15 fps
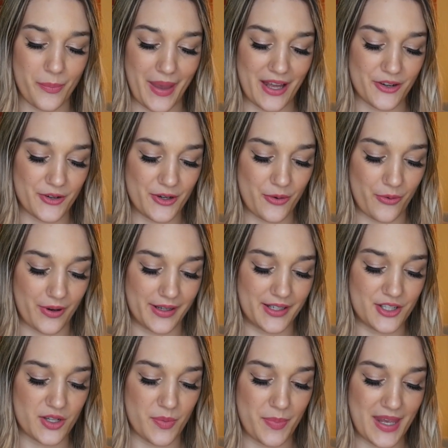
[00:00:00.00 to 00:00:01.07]
mandarin
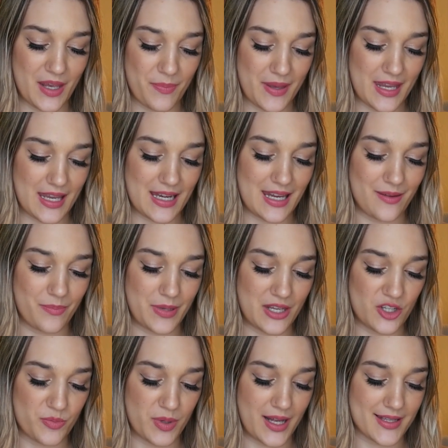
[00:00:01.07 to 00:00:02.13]
orange, pink peony,
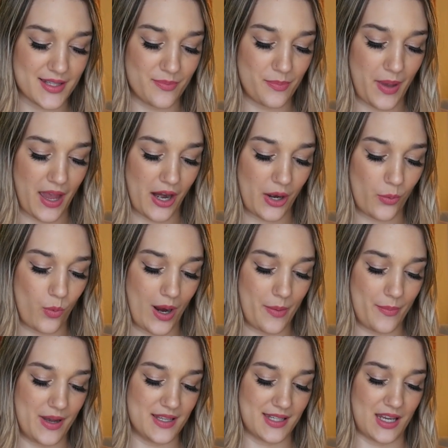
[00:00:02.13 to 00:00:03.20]
peach blossom, pear, white
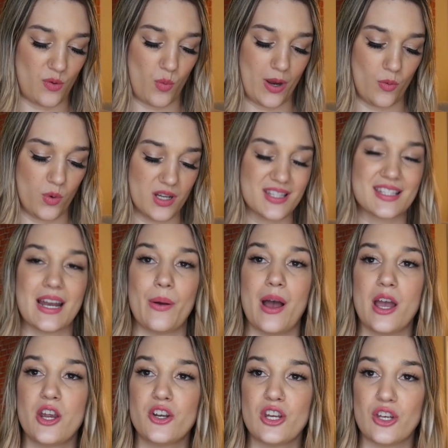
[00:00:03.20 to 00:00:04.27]
musk, and white woods. Now
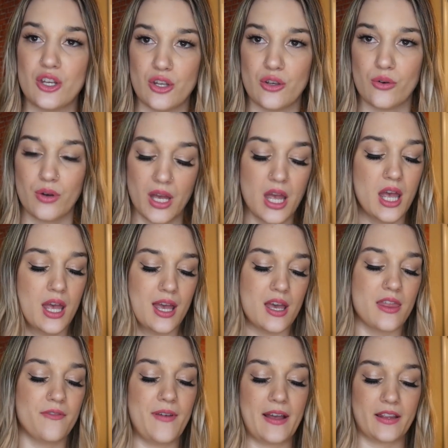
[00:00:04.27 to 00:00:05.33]
I already knew
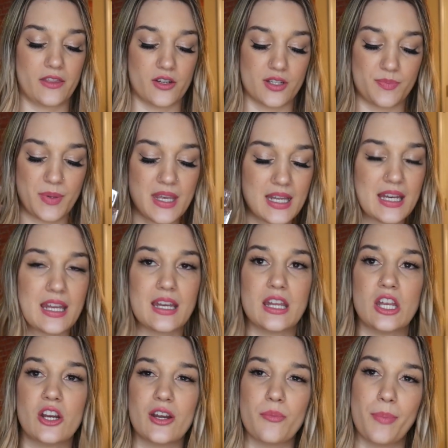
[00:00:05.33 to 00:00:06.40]
the fact that there's peony in
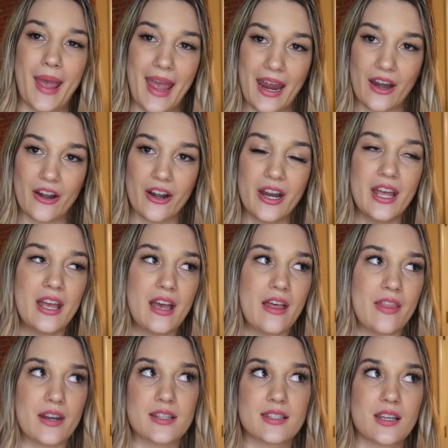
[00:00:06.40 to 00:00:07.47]
here and pear,
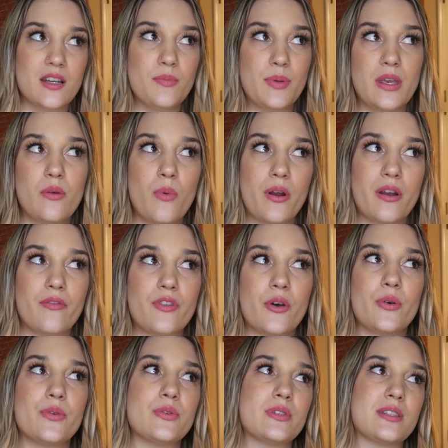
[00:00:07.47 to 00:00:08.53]
that it's gonna be one of
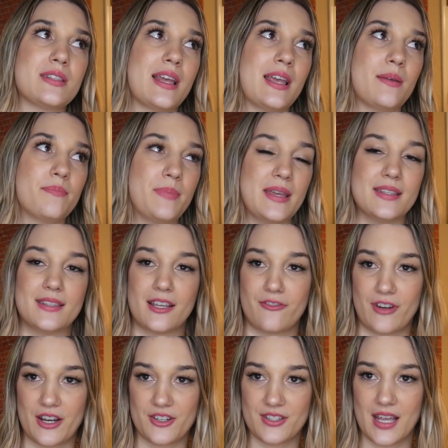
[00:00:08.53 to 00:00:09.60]
those like basic
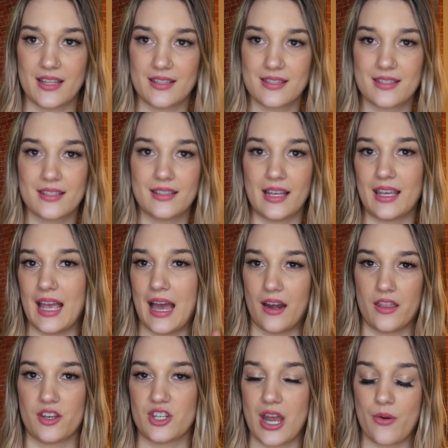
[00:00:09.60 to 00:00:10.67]
fresh scents, like out
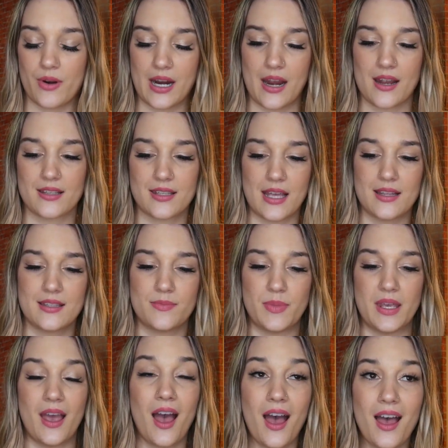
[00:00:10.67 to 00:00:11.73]
of the shower kind of scents,
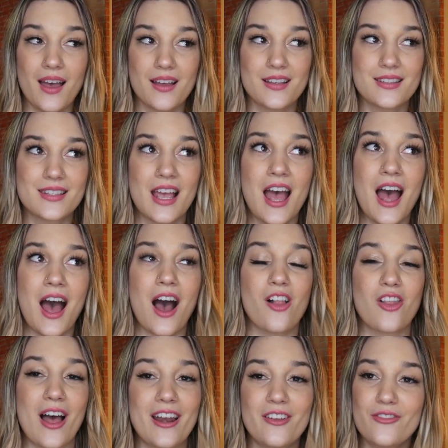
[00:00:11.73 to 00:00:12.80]
because a
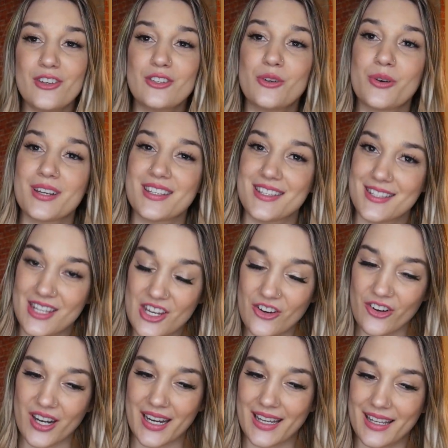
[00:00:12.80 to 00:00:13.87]
lot of Victoria's
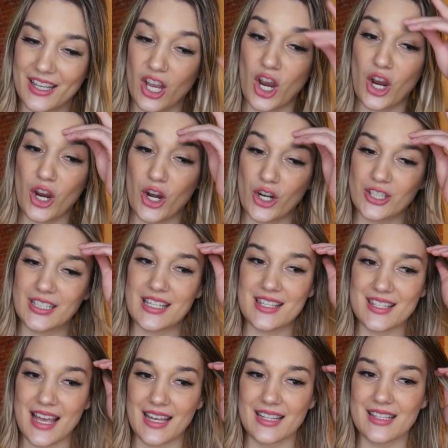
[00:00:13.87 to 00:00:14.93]
Secret girly
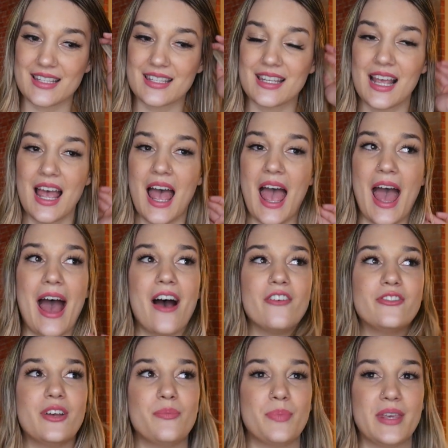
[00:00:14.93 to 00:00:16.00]
scents
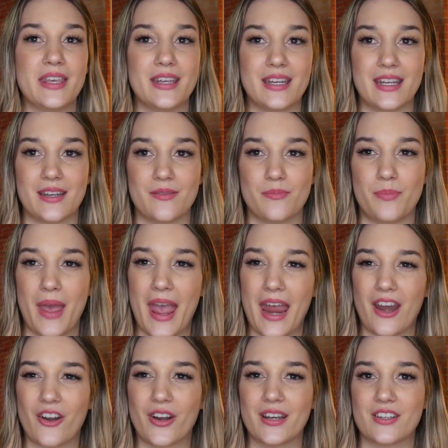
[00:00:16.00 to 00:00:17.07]
have peony and
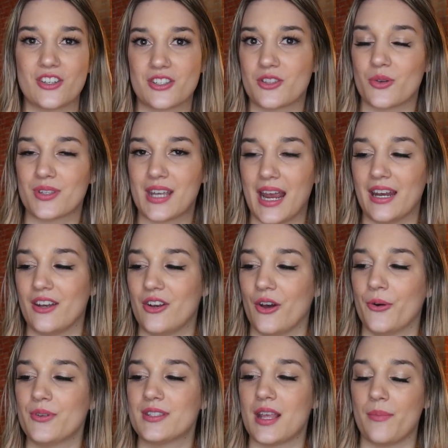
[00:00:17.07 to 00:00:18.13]
pear and just those kind of
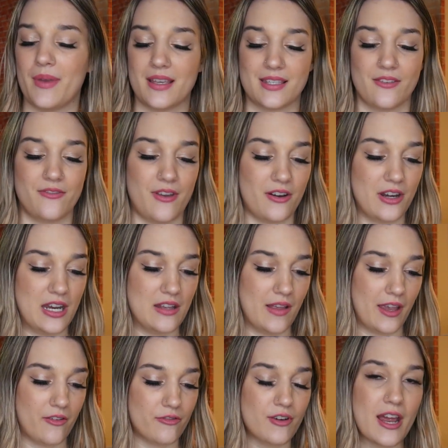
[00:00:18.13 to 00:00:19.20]
notes that makes it very
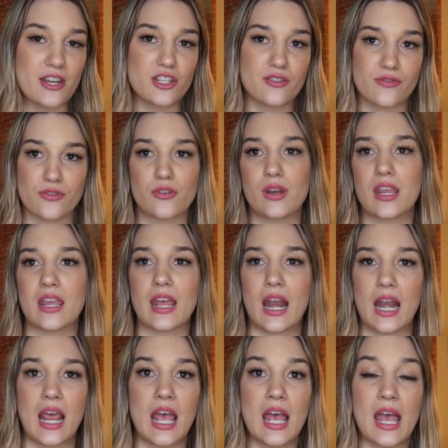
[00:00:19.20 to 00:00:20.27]
like fresh, fruity,
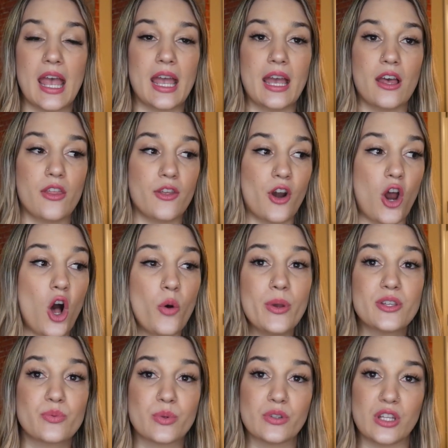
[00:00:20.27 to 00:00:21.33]
and they're
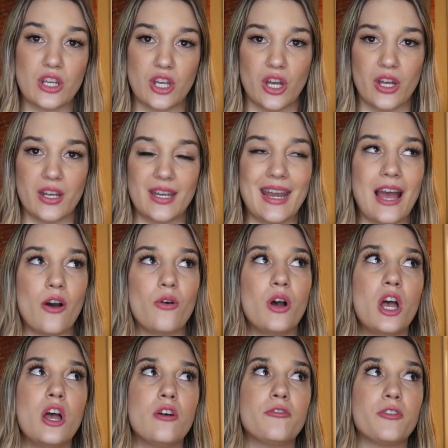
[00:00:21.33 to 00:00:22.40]
always really good. Now,
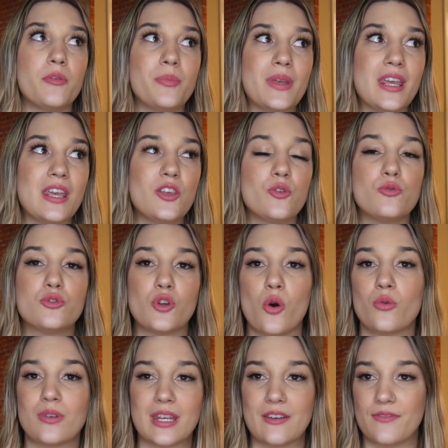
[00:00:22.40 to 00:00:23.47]
for me, you
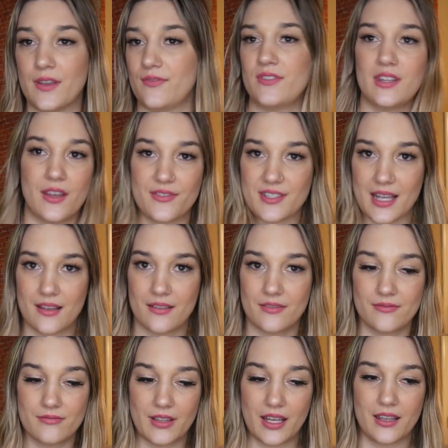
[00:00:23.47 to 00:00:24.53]
don't need 50 of
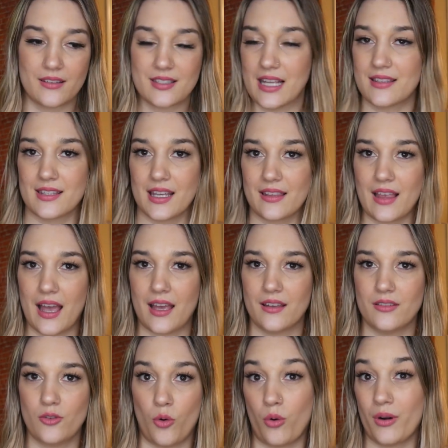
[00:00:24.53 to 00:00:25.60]
like scents like
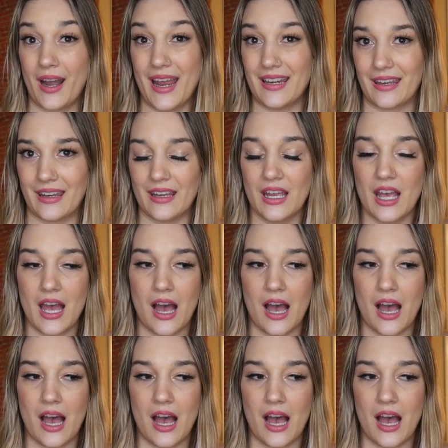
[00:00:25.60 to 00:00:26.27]
that, or any.